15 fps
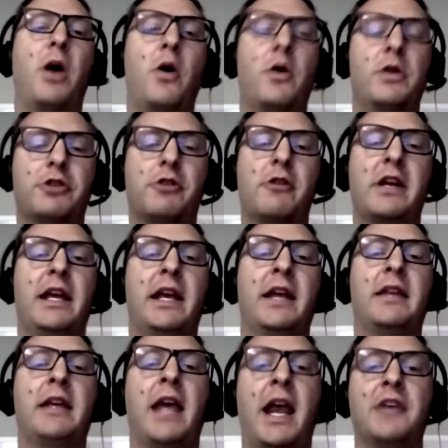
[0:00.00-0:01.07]
poetry in
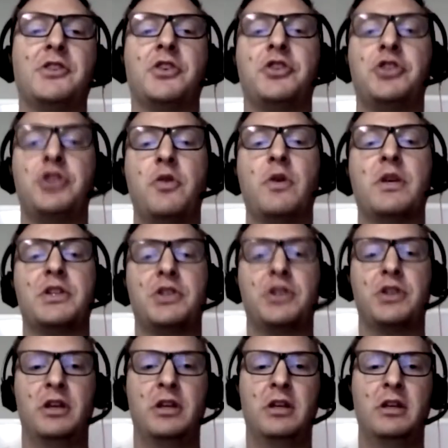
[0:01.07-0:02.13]
the ancient Jewish